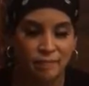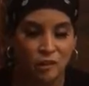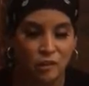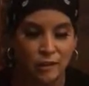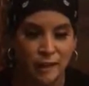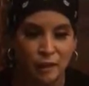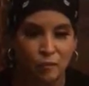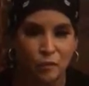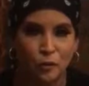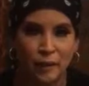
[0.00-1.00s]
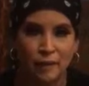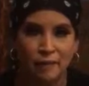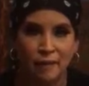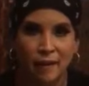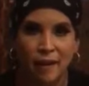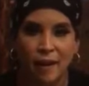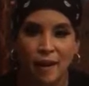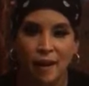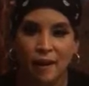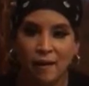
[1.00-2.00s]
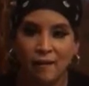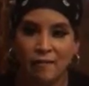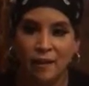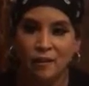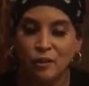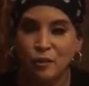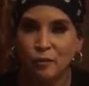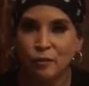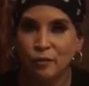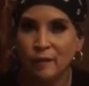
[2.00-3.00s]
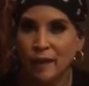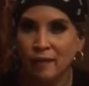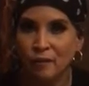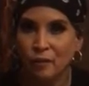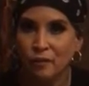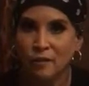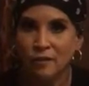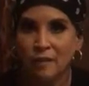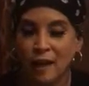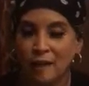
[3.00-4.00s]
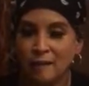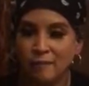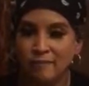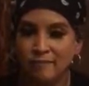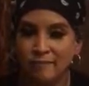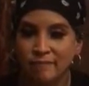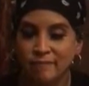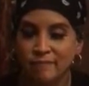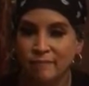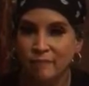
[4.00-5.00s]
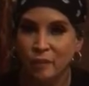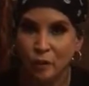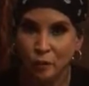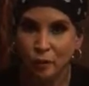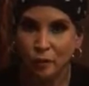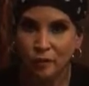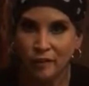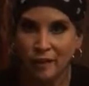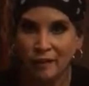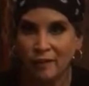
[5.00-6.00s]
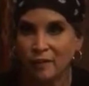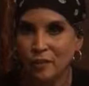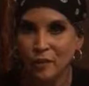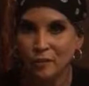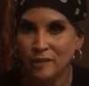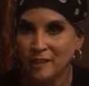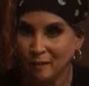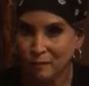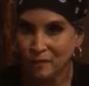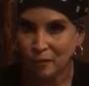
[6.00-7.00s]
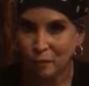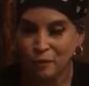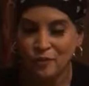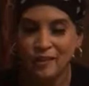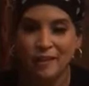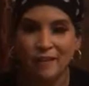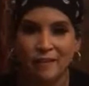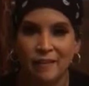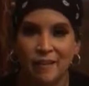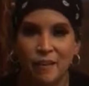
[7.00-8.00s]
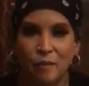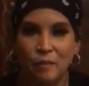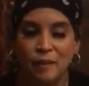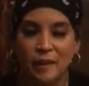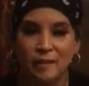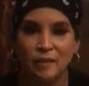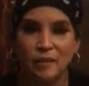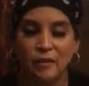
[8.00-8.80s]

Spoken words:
there's a day in between, and then you get your new birthday or new stem cell birthday, because